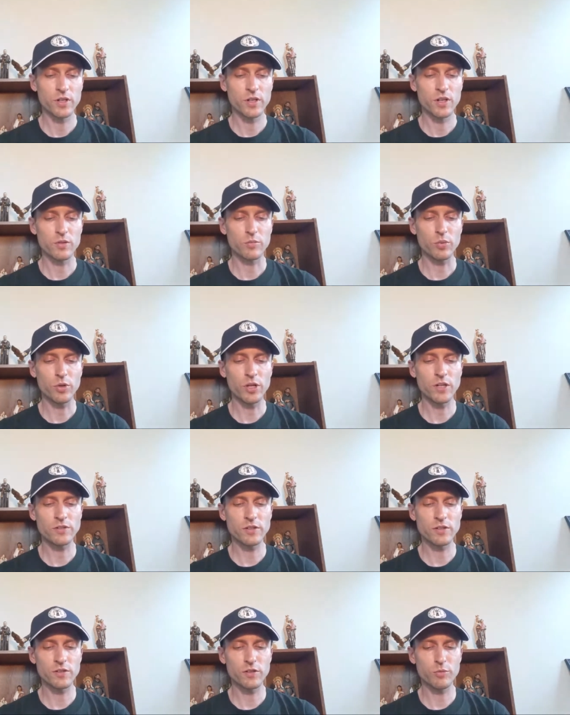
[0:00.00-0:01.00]
and plays
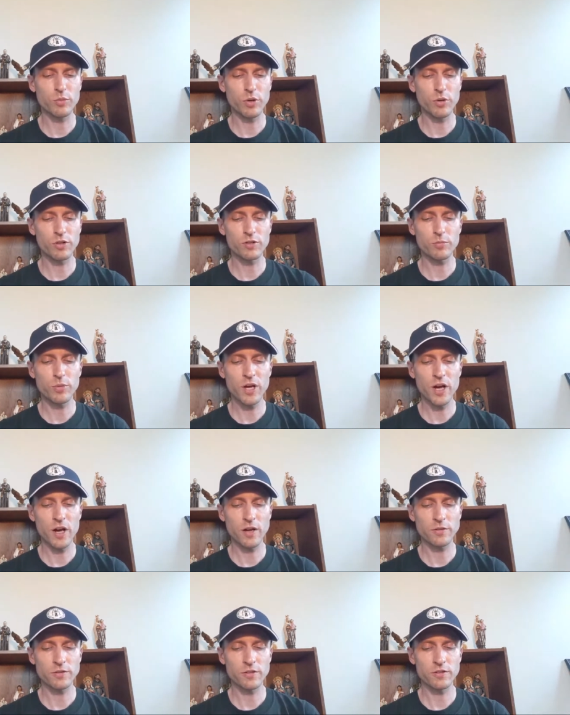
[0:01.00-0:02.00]
into the building's
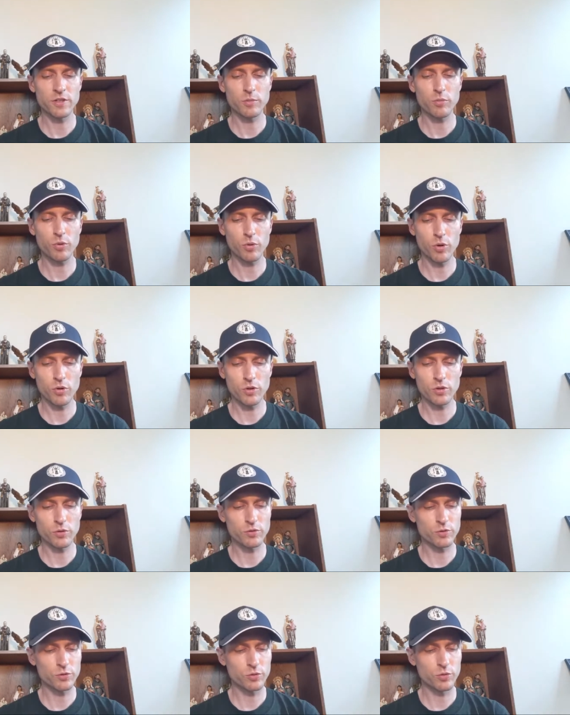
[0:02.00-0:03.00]
past as a parochial
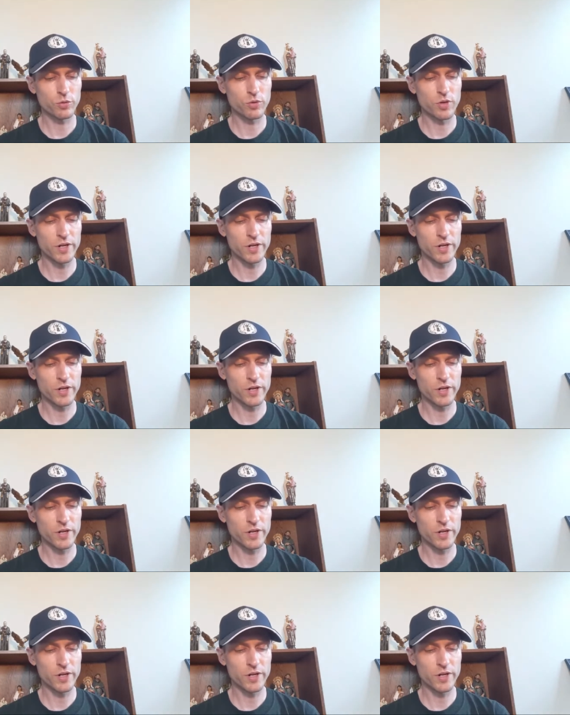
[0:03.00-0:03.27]
school